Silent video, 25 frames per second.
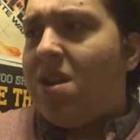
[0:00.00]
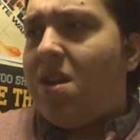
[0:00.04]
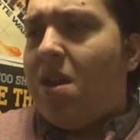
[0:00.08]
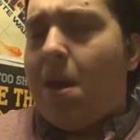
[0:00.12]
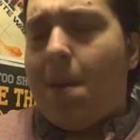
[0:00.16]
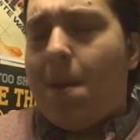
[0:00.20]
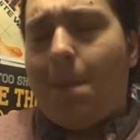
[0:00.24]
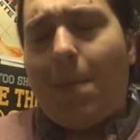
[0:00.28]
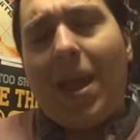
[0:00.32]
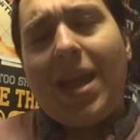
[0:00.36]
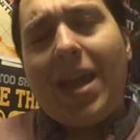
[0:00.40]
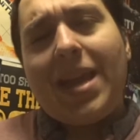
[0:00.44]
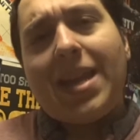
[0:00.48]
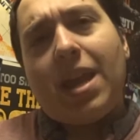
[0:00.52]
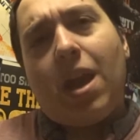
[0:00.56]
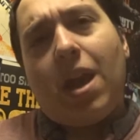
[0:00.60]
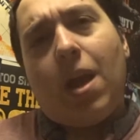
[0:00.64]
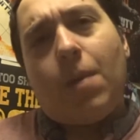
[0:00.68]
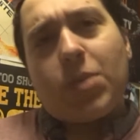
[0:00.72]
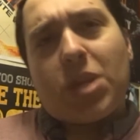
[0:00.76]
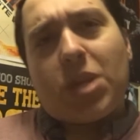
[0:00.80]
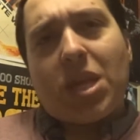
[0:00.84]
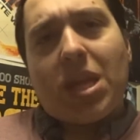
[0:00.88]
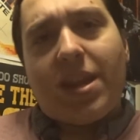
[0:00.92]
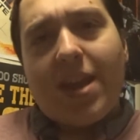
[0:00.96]
I played it
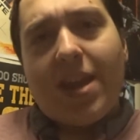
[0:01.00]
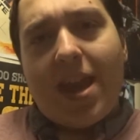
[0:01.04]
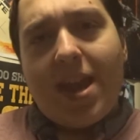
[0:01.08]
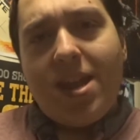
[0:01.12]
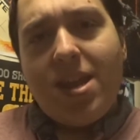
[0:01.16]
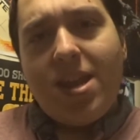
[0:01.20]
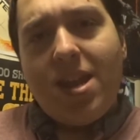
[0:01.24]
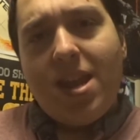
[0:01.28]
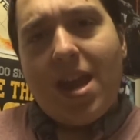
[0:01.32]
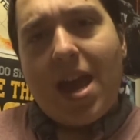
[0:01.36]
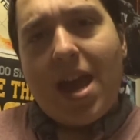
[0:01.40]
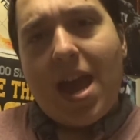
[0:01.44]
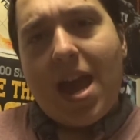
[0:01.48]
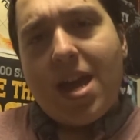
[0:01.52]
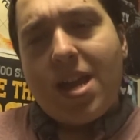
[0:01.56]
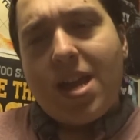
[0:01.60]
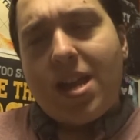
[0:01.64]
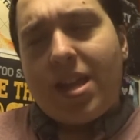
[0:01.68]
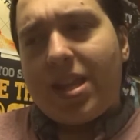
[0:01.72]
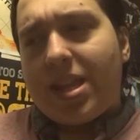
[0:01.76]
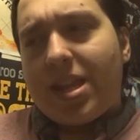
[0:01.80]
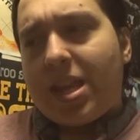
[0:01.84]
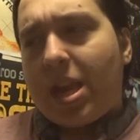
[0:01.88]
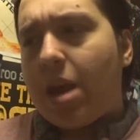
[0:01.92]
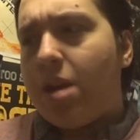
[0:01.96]
up to then,
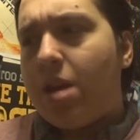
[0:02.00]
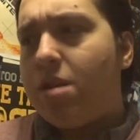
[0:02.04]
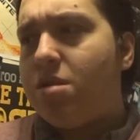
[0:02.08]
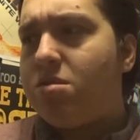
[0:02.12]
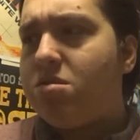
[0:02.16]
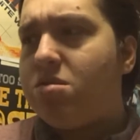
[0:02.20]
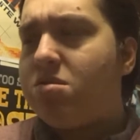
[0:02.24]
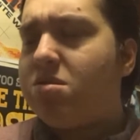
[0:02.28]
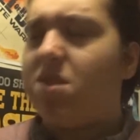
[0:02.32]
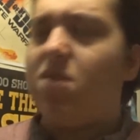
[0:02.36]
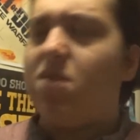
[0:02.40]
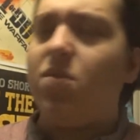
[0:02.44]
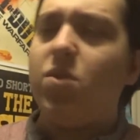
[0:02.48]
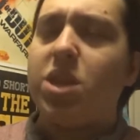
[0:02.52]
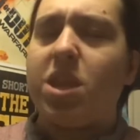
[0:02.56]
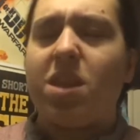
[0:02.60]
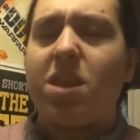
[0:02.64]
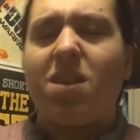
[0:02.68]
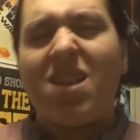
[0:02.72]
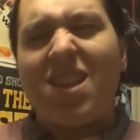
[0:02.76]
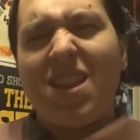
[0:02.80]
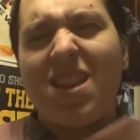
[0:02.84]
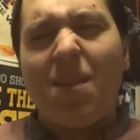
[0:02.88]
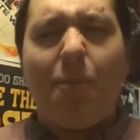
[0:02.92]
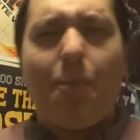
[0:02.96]
and it's
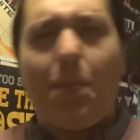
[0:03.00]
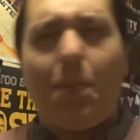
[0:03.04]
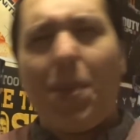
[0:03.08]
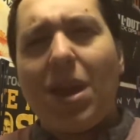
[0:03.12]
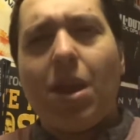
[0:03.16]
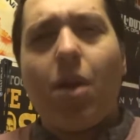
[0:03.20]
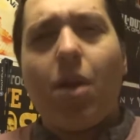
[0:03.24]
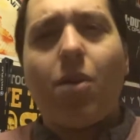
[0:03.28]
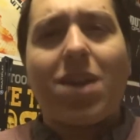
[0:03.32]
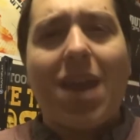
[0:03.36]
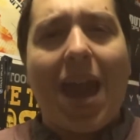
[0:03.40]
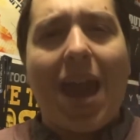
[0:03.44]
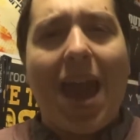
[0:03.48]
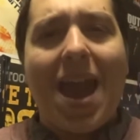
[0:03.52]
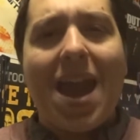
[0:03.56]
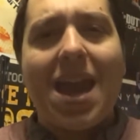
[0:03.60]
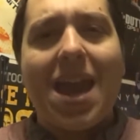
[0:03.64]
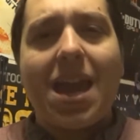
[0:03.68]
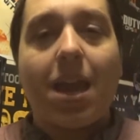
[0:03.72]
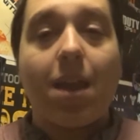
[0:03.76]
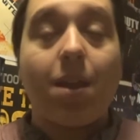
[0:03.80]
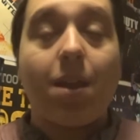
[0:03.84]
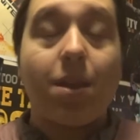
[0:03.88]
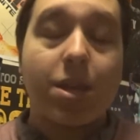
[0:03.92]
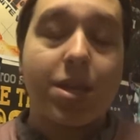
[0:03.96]
been
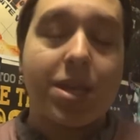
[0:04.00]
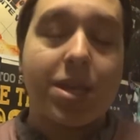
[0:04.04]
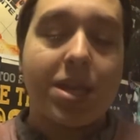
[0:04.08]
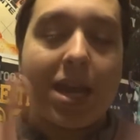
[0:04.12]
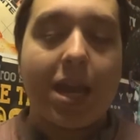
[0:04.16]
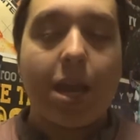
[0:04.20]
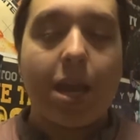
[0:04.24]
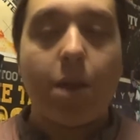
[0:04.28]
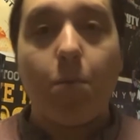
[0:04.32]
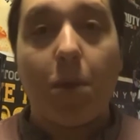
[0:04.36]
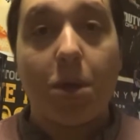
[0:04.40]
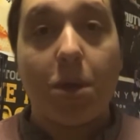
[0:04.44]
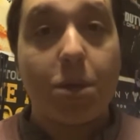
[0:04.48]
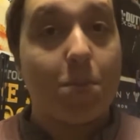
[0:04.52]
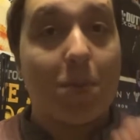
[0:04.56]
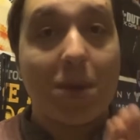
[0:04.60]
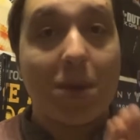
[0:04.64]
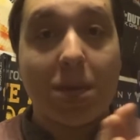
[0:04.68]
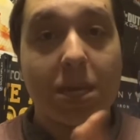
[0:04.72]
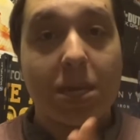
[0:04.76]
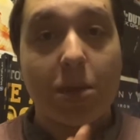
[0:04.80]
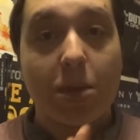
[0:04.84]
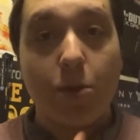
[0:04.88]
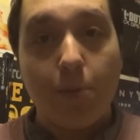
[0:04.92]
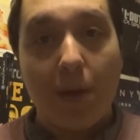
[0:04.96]
okay. The second one
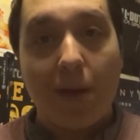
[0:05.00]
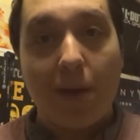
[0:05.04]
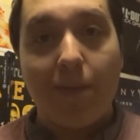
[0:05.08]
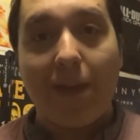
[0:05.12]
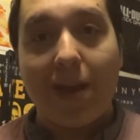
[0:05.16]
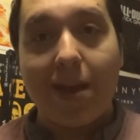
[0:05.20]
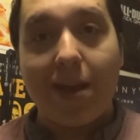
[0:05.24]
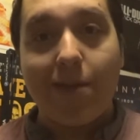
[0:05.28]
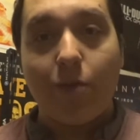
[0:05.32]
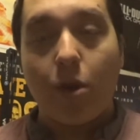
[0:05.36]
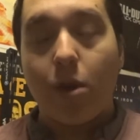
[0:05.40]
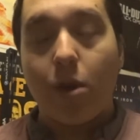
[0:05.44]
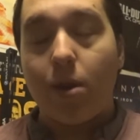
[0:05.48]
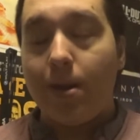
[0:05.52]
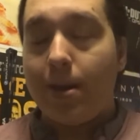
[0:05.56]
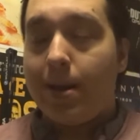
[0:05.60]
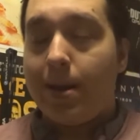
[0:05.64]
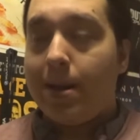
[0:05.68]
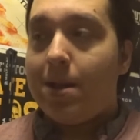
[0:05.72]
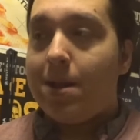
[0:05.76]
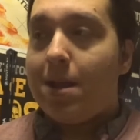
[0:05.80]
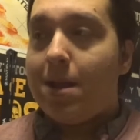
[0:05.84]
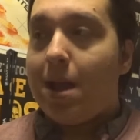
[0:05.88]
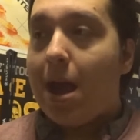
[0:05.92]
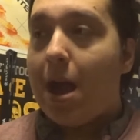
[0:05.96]
was still my favourite,
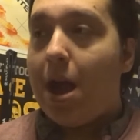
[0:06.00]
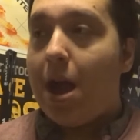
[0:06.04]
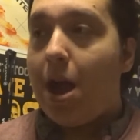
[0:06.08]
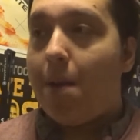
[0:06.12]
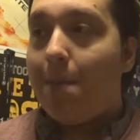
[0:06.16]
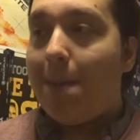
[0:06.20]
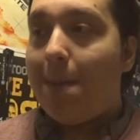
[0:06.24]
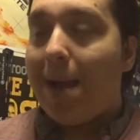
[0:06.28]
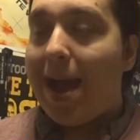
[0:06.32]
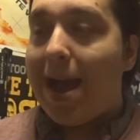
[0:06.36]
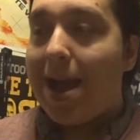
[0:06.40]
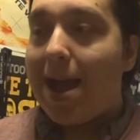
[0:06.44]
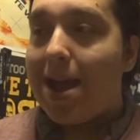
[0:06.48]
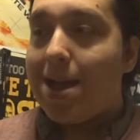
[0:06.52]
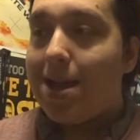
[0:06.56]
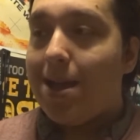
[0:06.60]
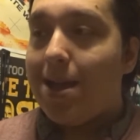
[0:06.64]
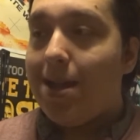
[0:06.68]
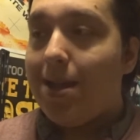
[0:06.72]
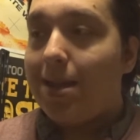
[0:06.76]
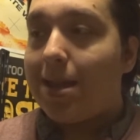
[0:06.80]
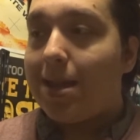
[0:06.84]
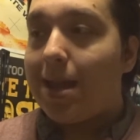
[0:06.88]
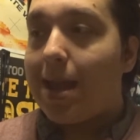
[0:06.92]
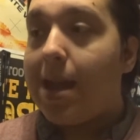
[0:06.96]

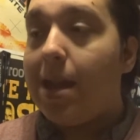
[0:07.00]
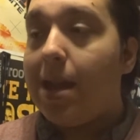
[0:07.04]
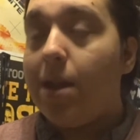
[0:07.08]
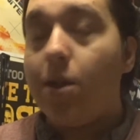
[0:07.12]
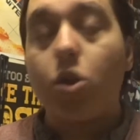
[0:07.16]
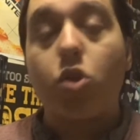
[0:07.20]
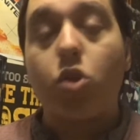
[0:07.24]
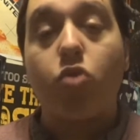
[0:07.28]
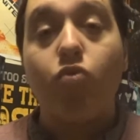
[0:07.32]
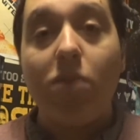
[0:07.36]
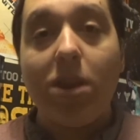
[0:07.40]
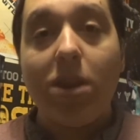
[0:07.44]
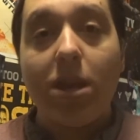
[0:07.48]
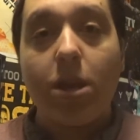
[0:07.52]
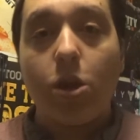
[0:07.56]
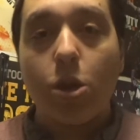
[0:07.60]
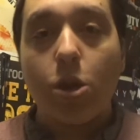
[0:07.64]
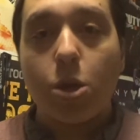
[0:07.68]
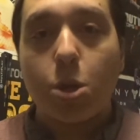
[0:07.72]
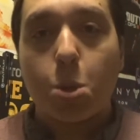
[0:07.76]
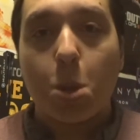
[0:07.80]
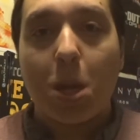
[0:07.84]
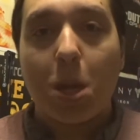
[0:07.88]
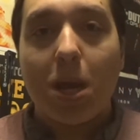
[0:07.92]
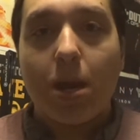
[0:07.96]
and it looked really
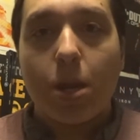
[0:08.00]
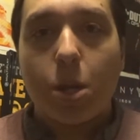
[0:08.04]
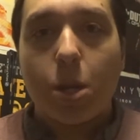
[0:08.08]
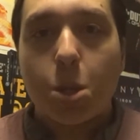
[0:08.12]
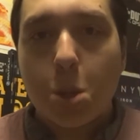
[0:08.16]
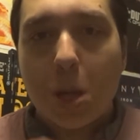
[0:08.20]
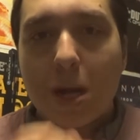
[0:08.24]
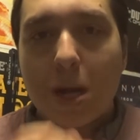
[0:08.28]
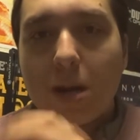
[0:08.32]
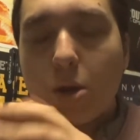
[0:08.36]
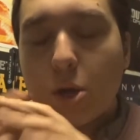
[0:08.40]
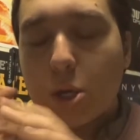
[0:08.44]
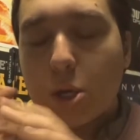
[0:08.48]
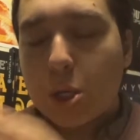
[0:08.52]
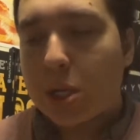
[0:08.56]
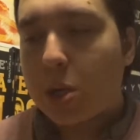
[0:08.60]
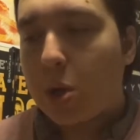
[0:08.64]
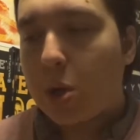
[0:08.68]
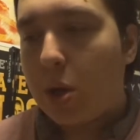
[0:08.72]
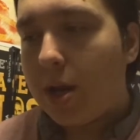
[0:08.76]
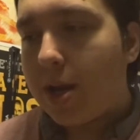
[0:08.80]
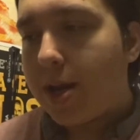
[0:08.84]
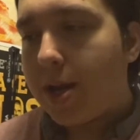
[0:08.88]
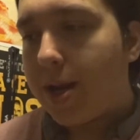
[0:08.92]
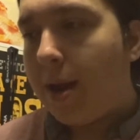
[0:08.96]
good. The trailer looks
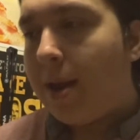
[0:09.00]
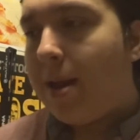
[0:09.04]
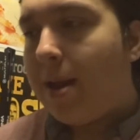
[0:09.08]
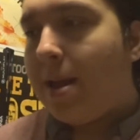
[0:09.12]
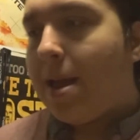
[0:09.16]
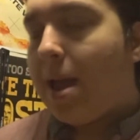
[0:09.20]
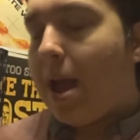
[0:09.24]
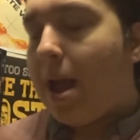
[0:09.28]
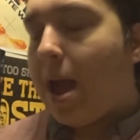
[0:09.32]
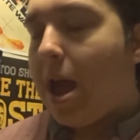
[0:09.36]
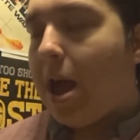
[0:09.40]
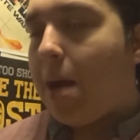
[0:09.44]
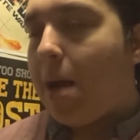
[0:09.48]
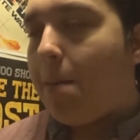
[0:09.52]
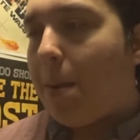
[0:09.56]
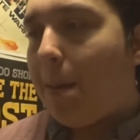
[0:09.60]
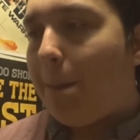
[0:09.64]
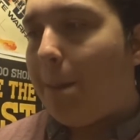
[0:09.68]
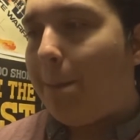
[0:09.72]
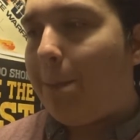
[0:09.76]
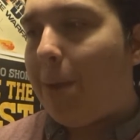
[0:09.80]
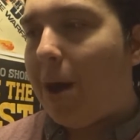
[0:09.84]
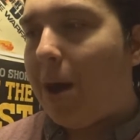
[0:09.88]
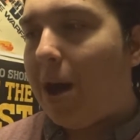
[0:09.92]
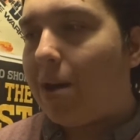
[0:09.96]
solid,
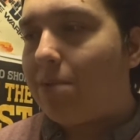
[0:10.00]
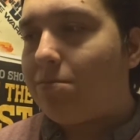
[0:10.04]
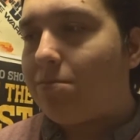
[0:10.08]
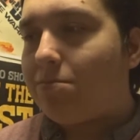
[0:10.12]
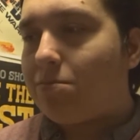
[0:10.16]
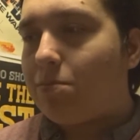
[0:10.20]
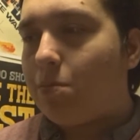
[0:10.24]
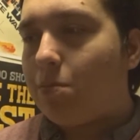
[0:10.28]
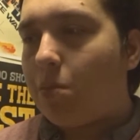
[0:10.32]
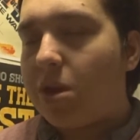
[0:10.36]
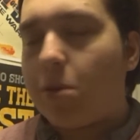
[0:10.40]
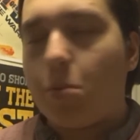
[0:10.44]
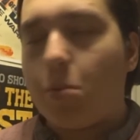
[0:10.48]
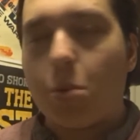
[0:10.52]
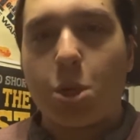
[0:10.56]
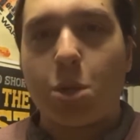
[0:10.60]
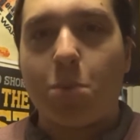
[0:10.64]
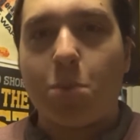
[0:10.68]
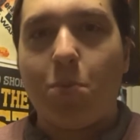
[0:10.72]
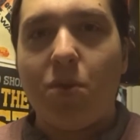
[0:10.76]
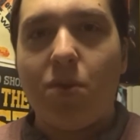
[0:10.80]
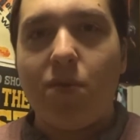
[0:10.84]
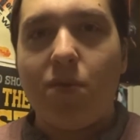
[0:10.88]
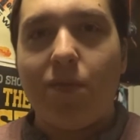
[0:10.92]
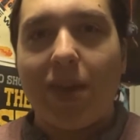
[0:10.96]
but when you watch
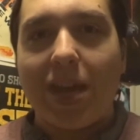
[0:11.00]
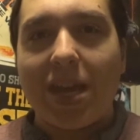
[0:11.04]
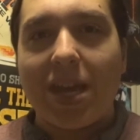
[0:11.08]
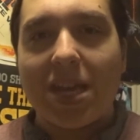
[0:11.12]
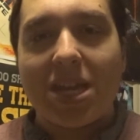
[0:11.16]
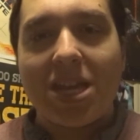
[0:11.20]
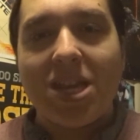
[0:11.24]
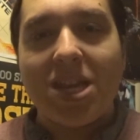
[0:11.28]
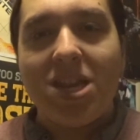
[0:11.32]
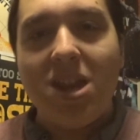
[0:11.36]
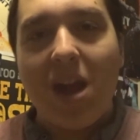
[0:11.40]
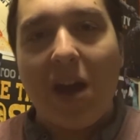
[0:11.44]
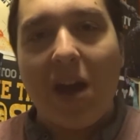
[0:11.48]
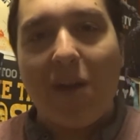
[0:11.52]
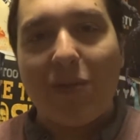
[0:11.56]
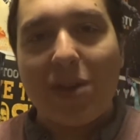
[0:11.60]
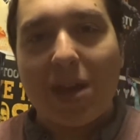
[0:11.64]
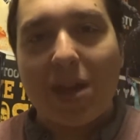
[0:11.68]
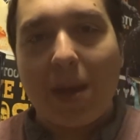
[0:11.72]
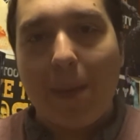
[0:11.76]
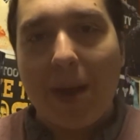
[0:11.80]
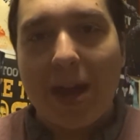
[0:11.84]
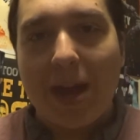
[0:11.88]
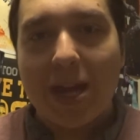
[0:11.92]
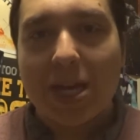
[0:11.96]
the movie, it's
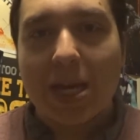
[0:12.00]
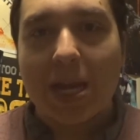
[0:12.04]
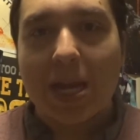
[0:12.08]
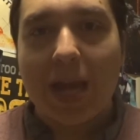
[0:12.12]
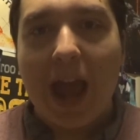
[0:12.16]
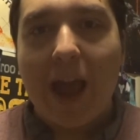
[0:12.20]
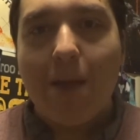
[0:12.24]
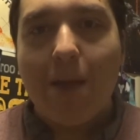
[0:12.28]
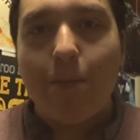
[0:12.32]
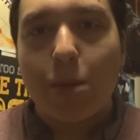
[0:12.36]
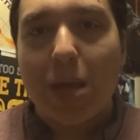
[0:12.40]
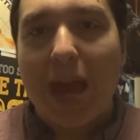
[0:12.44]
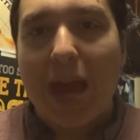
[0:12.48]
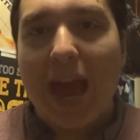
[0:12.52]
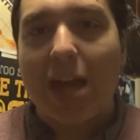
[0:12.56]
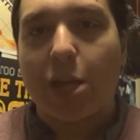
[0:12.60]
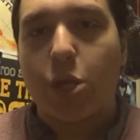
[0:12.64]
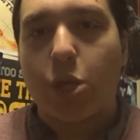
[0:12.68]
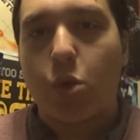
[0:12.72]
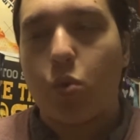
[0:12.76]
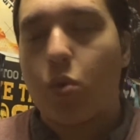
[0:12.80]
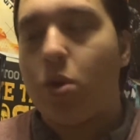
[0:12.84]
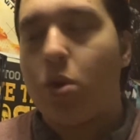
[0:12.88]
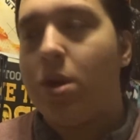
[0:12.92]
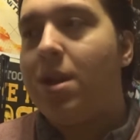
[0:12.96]
nothing compared to the games
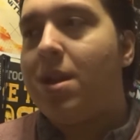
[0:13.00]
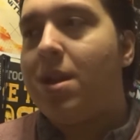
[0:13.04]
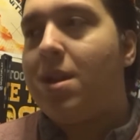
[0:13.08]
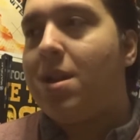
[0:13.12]
at all.